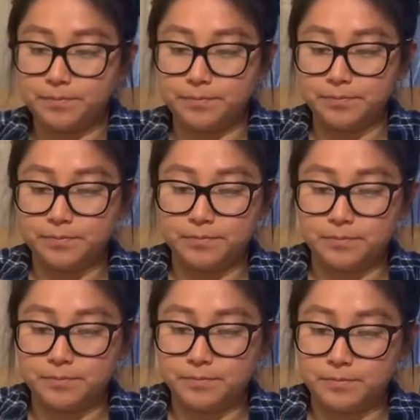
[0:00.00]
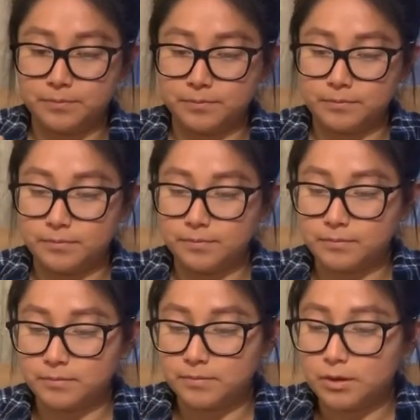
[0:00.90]

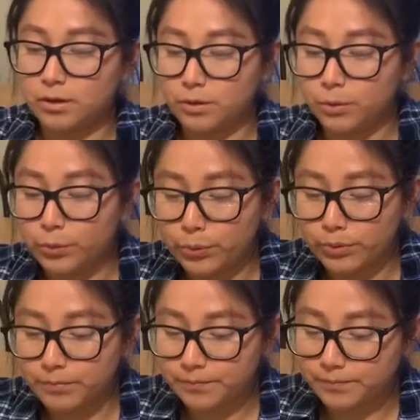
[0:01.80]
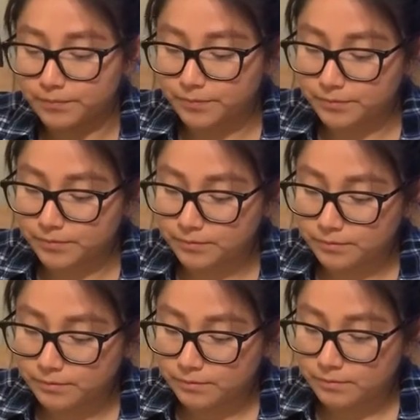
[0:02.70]

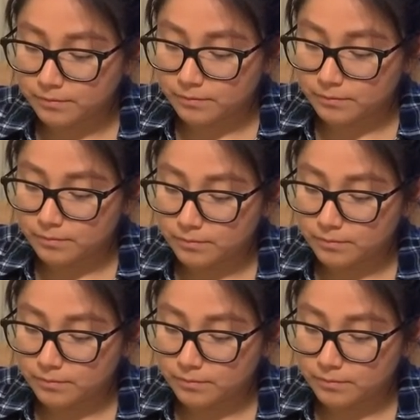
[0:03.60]
Nothing is said.